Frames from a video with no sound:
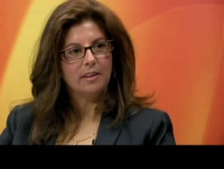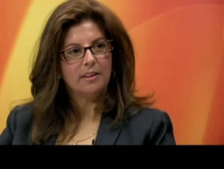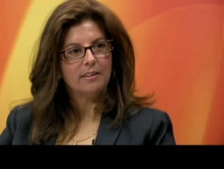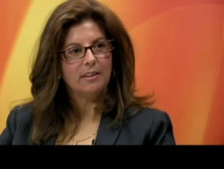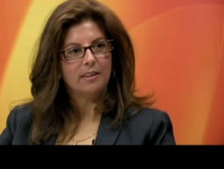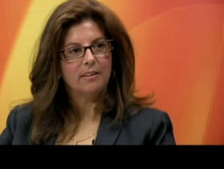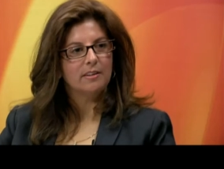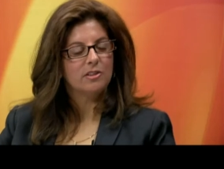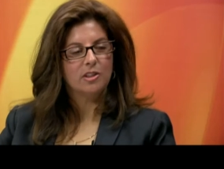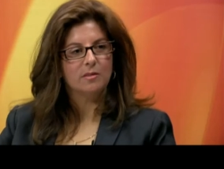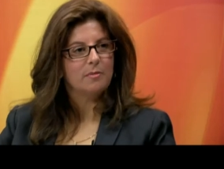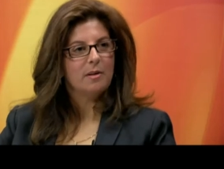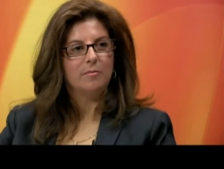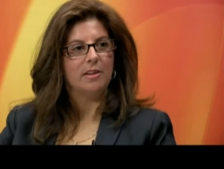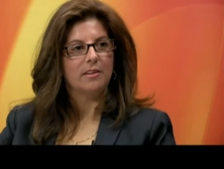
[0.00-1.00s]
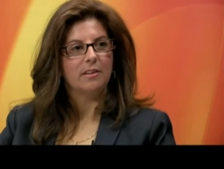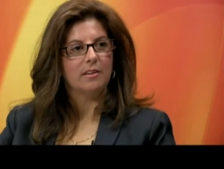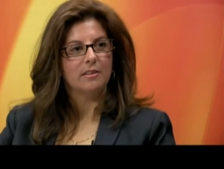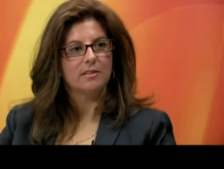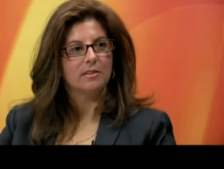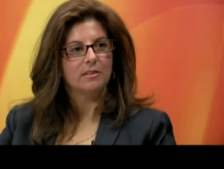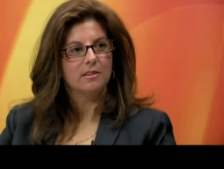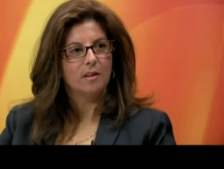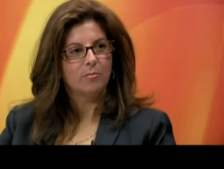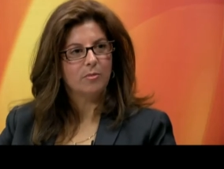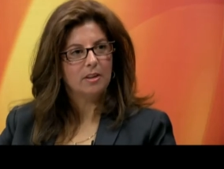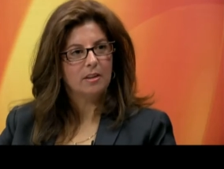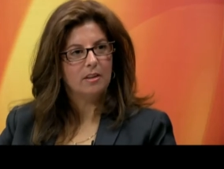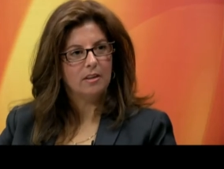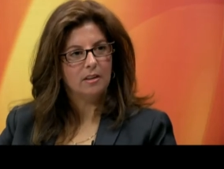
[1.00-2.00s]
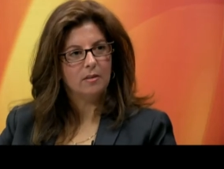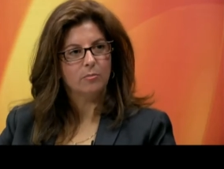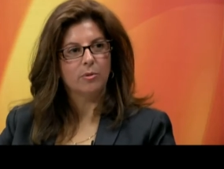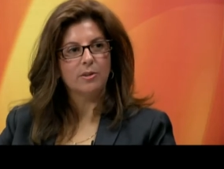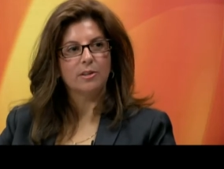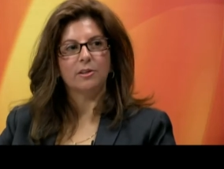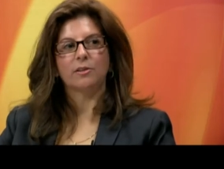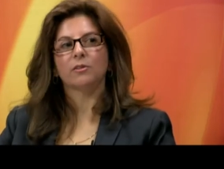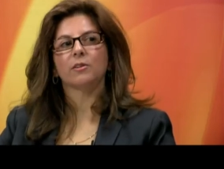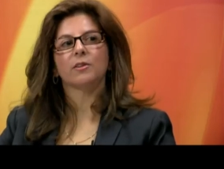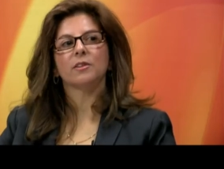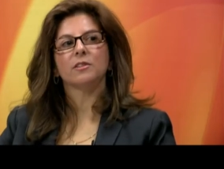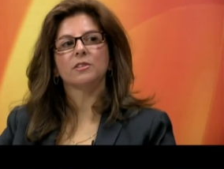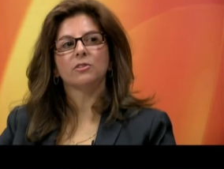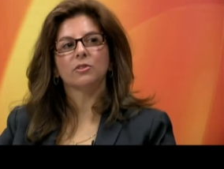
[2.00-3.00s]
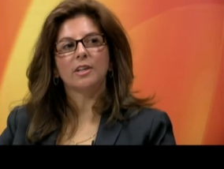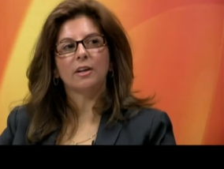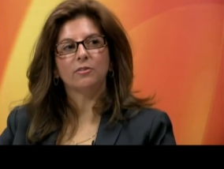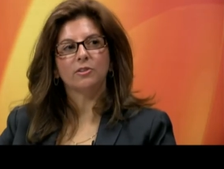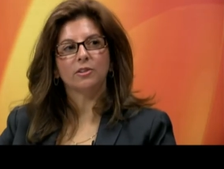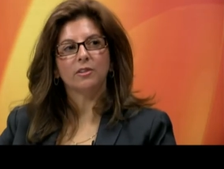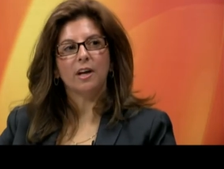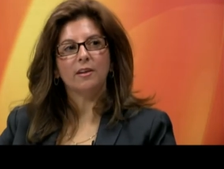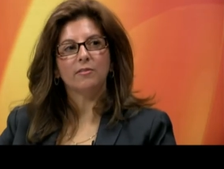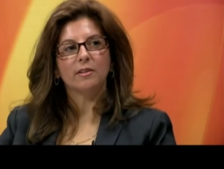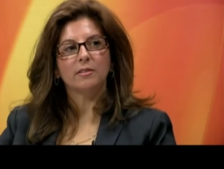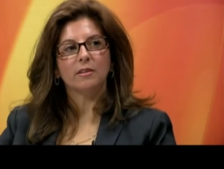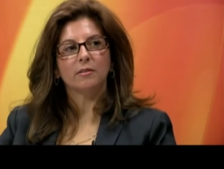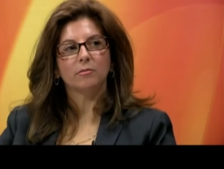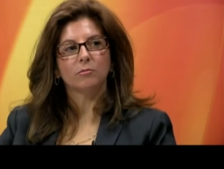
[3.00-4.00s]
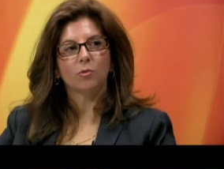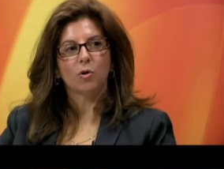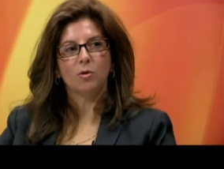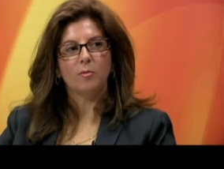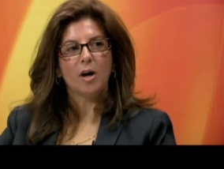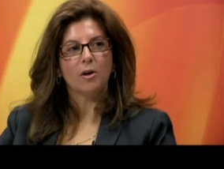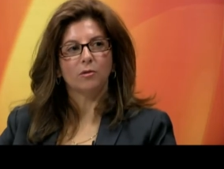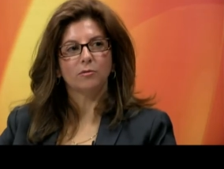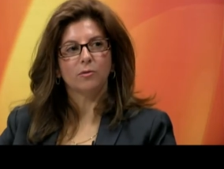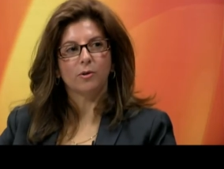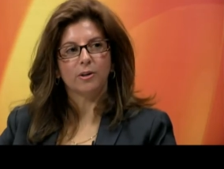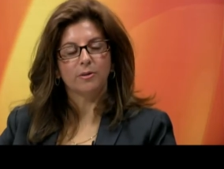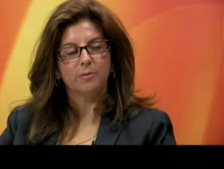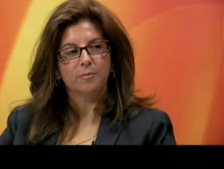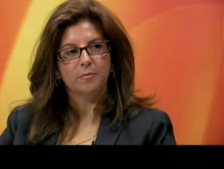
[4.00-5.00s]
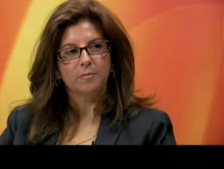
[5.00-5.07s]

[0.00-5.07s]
it, and it just made me think: Is there somebody in particular that stood out in your life as a role model for you?